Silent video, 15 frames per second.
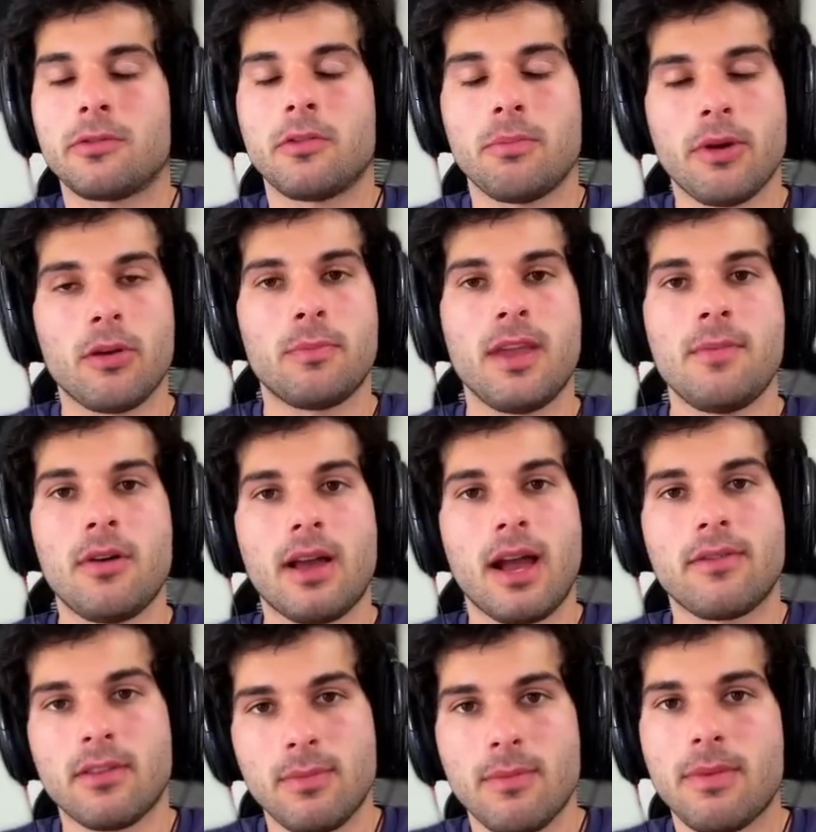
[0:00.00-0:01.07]
So both people
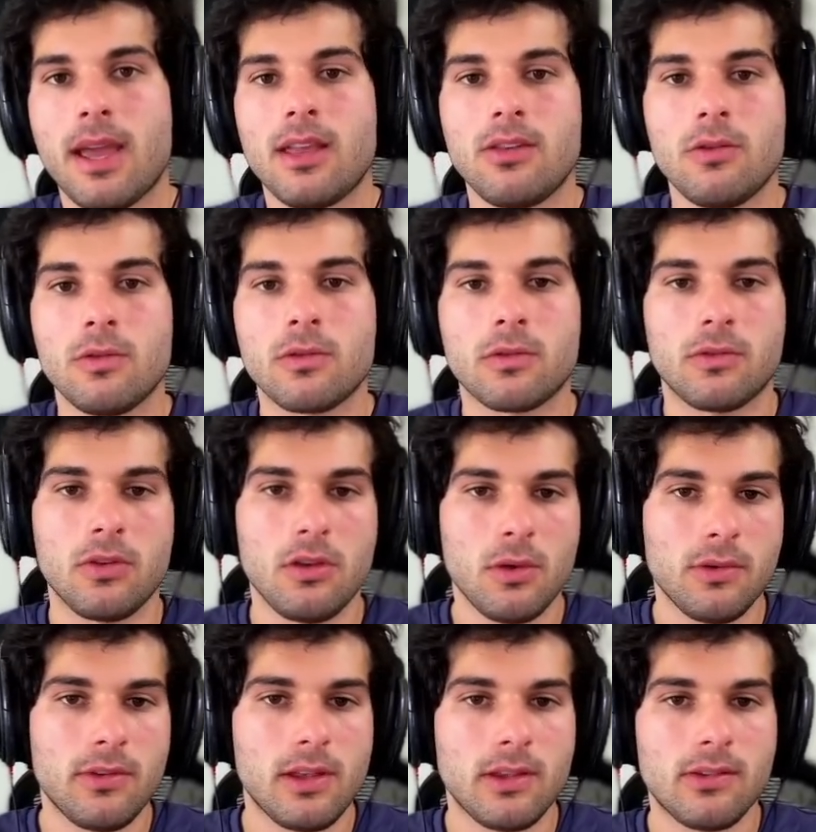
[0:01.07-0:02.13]
have to be paid users to
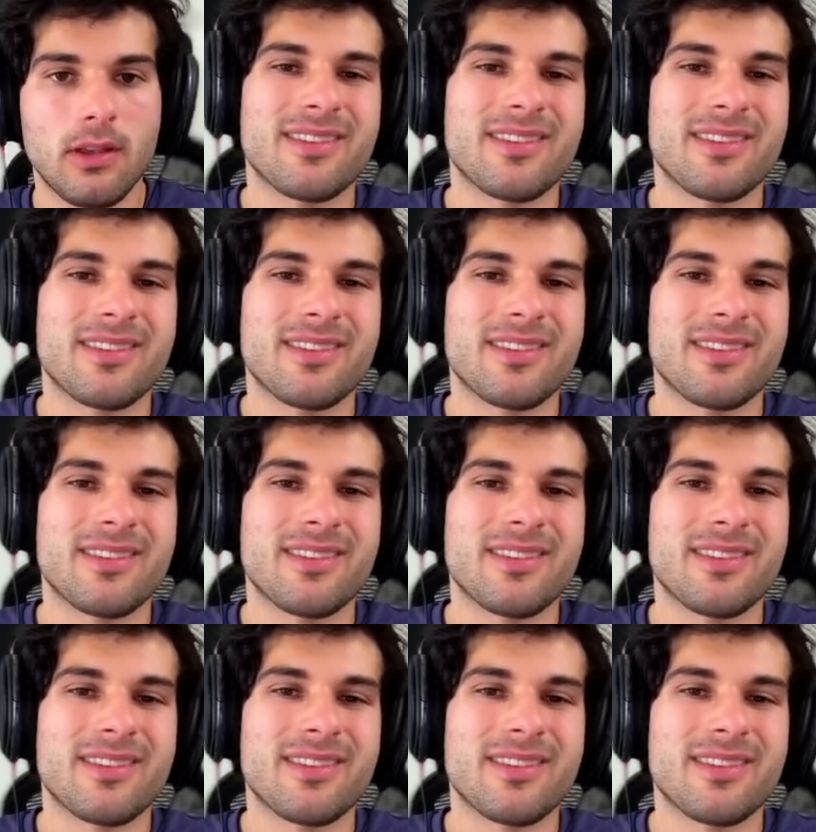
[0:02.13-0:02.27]
use this.